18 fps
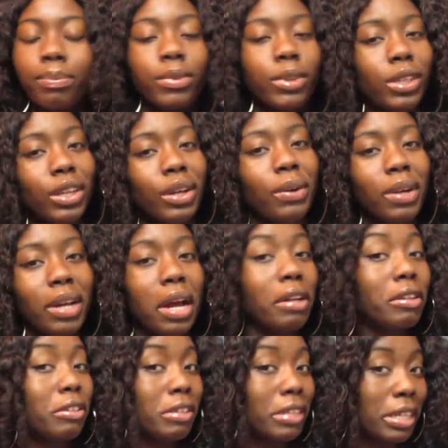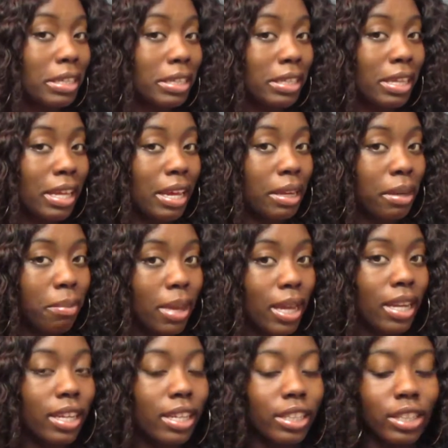you know what? I'll just get to that in a
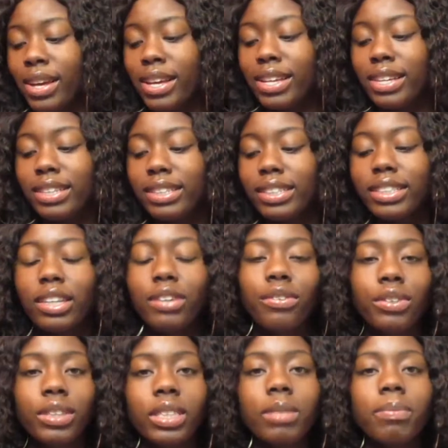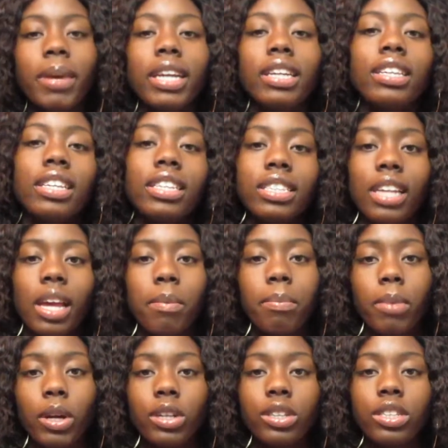minute. Self-respect is a
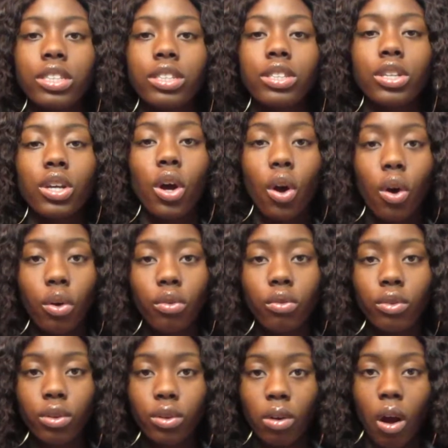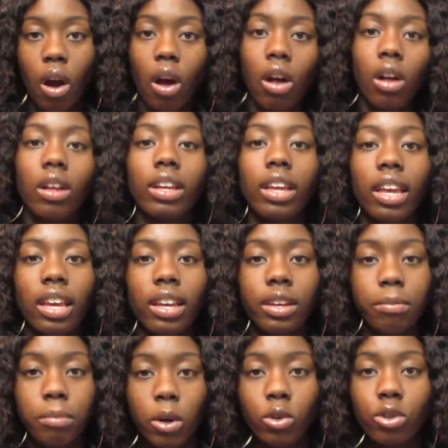person's overall
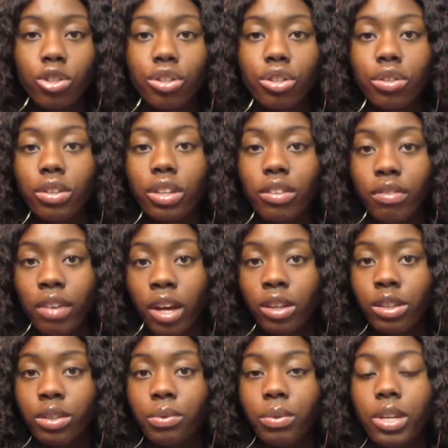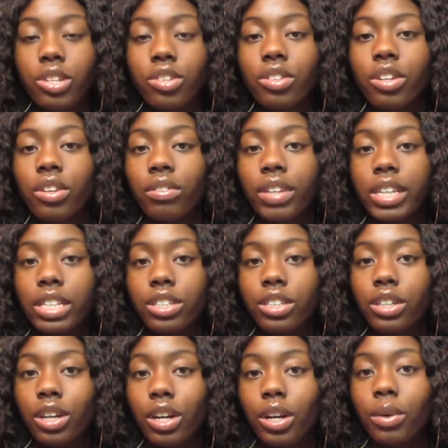emotional evaluation of his
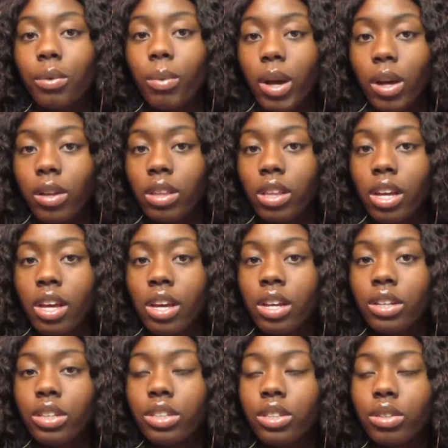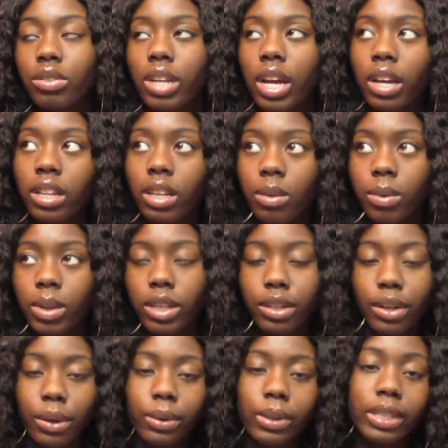or her wealth. So now that we
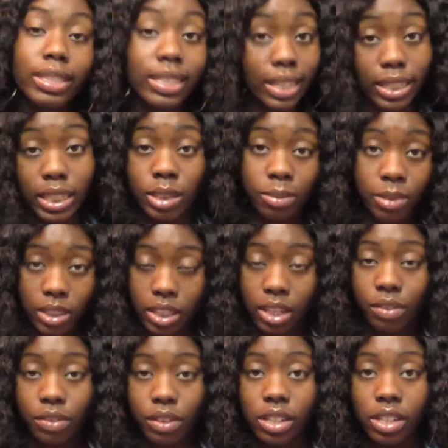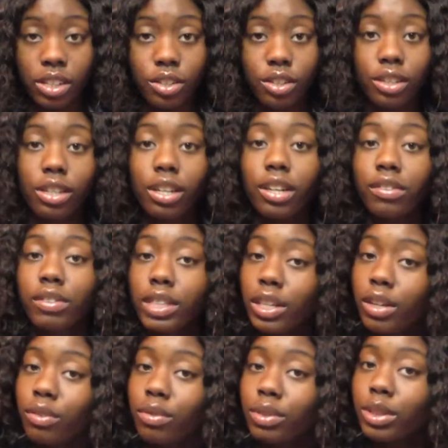know the textbook definition of
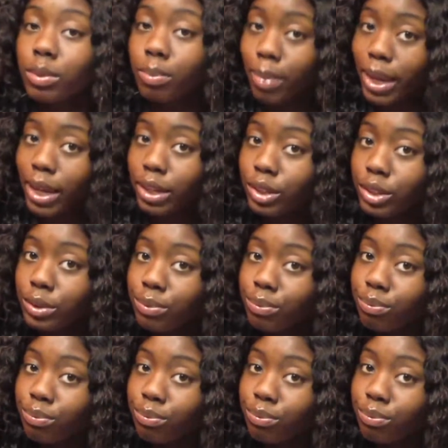self-respect,